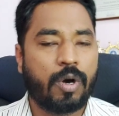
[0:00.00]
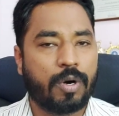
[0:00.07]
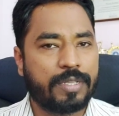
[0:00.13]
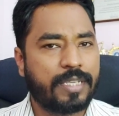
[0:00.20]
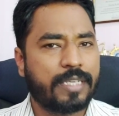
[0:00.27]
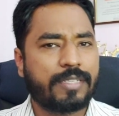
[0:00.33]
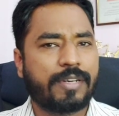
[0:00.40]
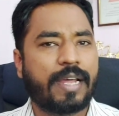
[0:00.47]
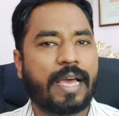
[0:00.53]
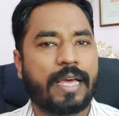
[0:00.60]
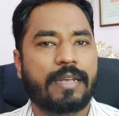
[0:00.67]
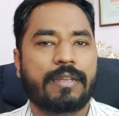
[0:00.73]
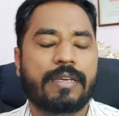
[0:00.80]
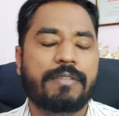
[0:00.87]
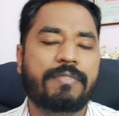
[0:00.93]
On the other
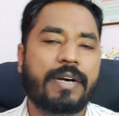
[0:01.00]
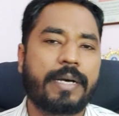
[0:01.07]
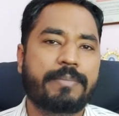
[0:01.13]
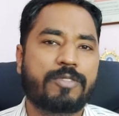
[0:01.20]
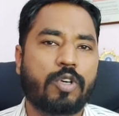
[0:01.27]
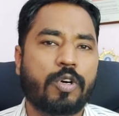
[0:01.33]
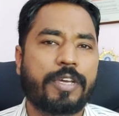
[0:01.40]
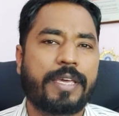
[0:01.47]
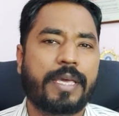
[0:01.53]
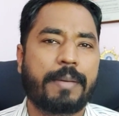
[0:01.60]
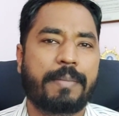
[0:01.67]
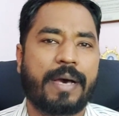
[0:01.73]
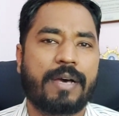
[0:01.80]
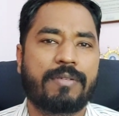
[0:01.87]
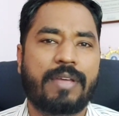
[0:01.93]
hand, if I'm talking
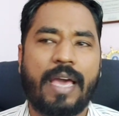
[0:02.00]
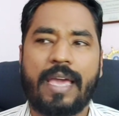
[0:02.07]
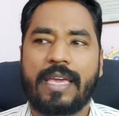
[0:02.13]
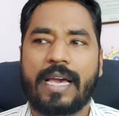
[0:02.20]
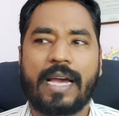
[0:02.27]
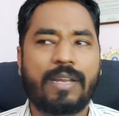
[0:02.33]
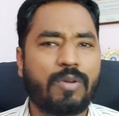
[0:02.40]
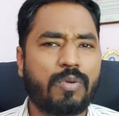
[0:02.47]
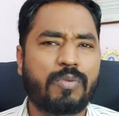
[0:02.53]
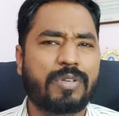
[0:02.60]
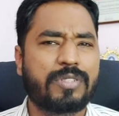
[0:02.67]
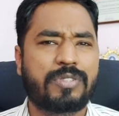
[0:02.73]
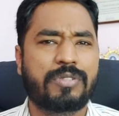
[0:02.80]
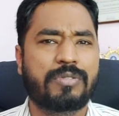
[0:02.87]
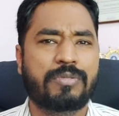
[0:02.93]
about, hey, I don't
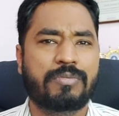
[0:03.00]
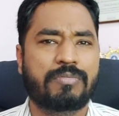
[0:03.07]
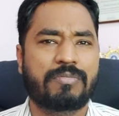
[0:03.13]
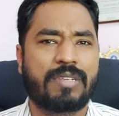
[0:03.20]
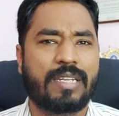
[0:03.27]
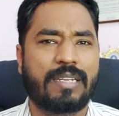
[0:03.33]
want to